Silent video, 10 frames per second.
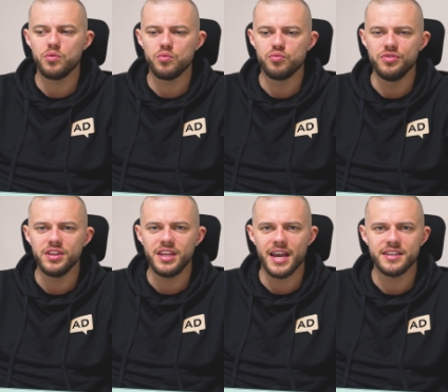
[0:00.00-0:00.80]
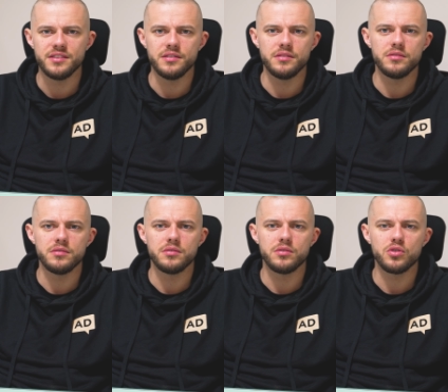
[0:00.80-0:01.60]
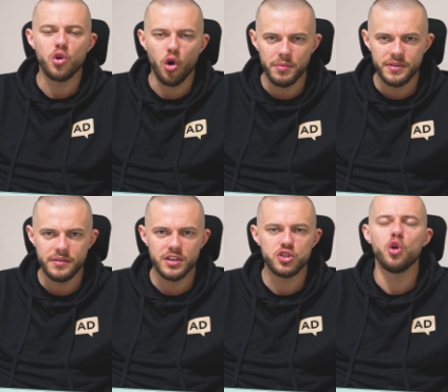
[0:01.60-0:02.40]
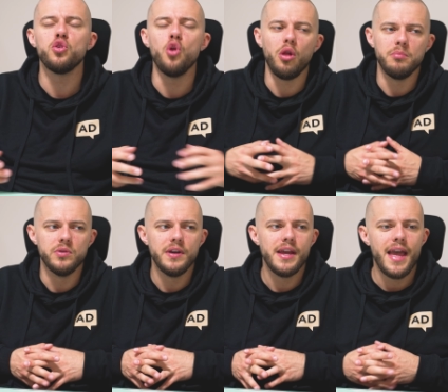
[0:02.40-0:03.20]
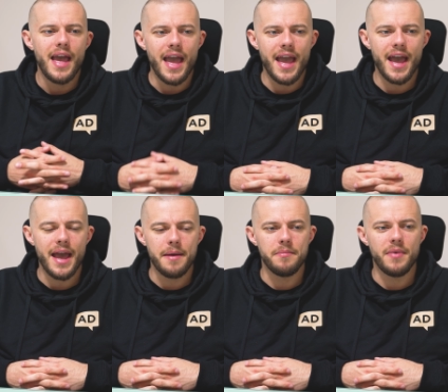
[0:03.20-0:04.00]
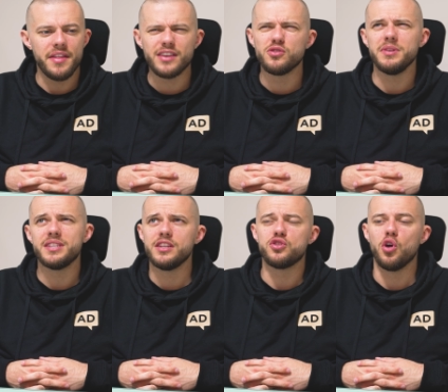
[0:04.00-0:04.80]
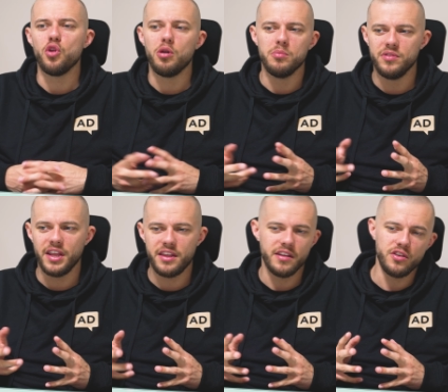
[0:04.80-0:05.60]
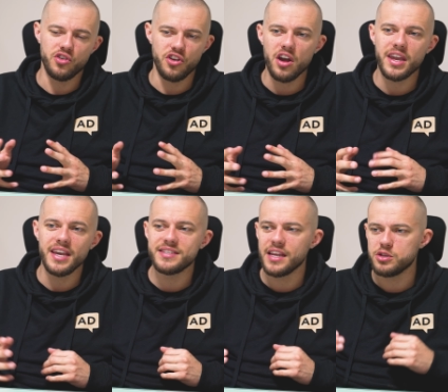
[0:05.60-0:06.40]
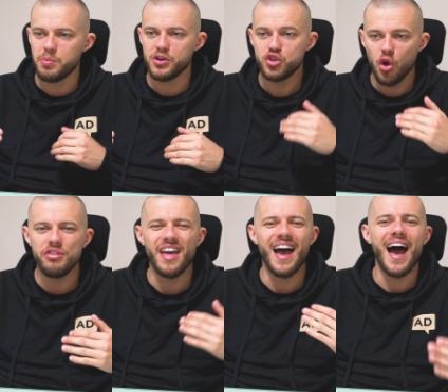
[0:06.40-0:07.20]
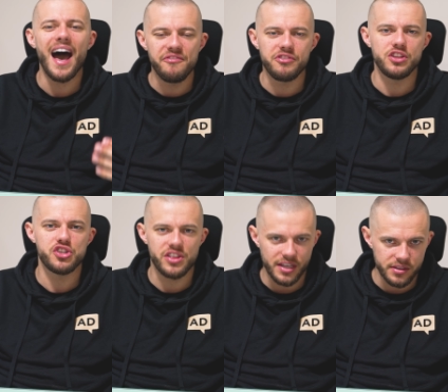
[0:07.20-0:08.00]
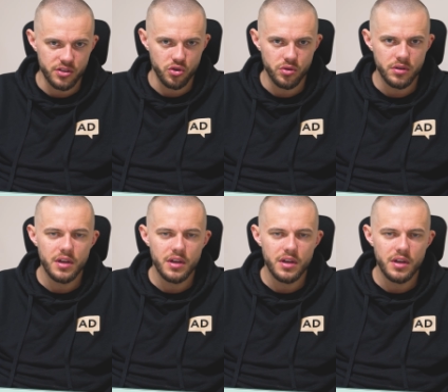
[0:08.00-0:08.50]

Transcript: really isn't common. It's not normal. Um, and that's not me saying it's not normal in like the you're a nutcase sense, but it's not the average thing to do.